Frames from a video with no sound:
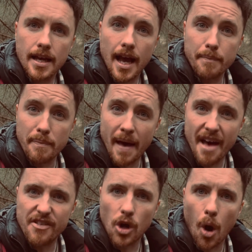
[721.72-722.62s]
and
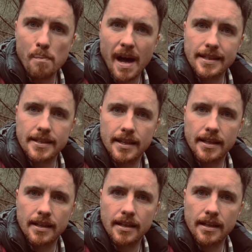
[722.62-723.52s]
prepare for combat
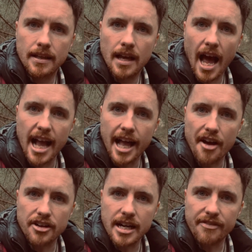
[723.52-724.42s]
and
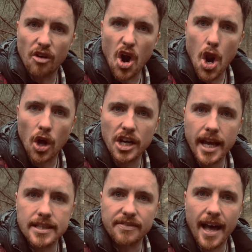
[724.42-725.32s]
get ready for a long
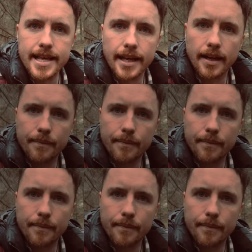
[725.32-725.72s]
night of hiking.